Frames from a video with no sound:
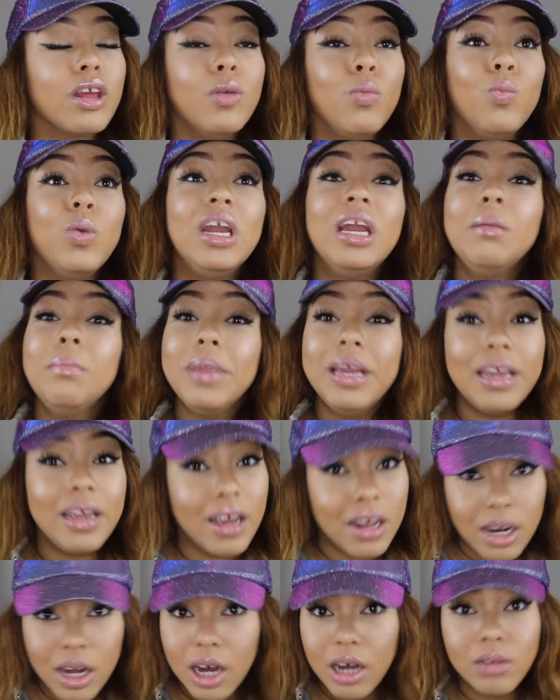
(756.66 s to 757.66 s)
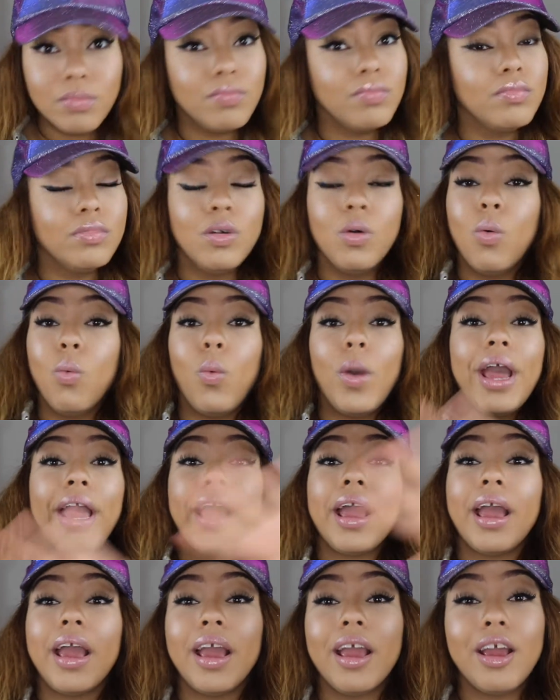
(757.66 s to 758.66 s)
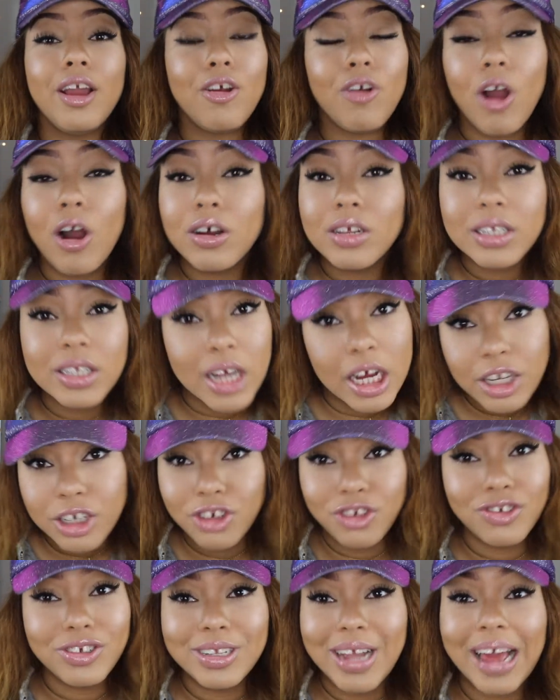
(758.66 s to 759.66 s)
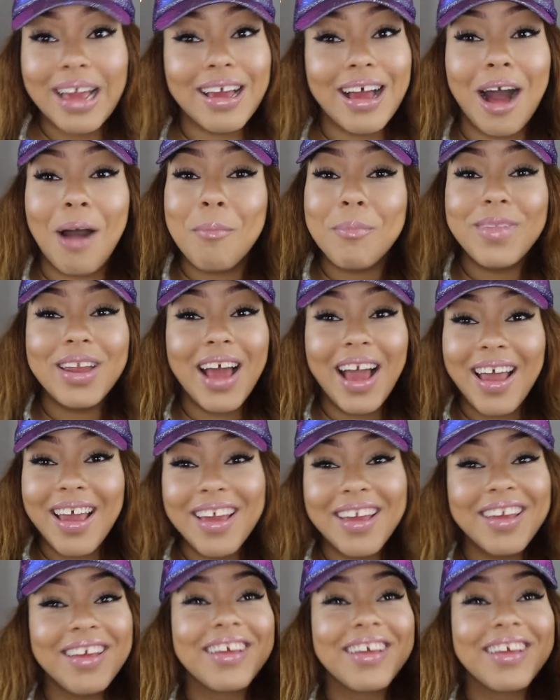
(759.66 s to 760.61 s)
we meeting up way cross country. Like, I'm not